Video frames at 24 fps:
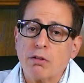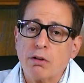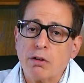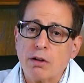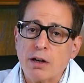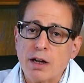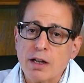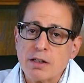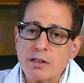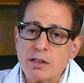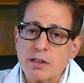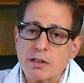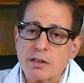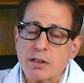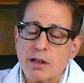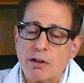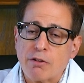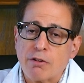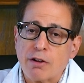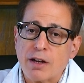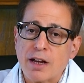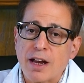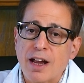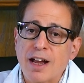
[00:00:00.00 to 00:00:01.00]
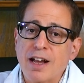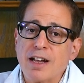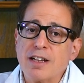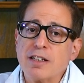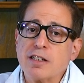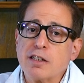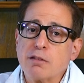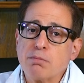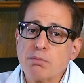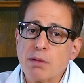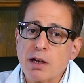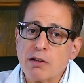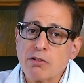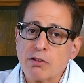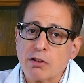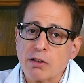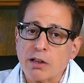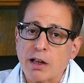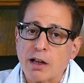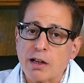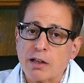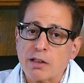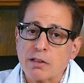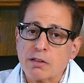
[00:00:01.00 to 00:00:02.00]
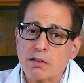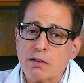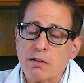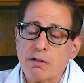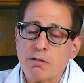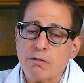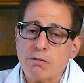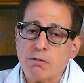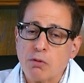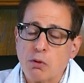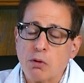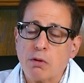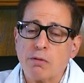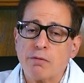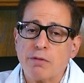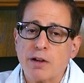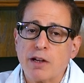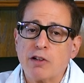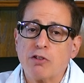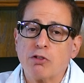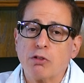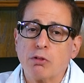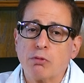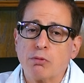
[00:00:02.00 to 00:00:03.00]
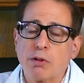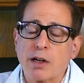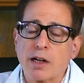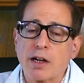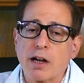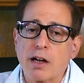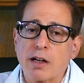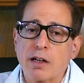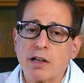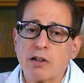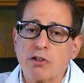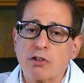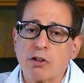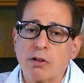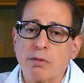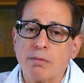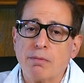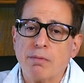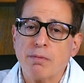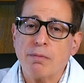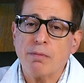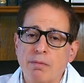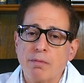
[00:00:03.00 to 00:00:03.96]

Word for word: necessary and specialized for facial recognition.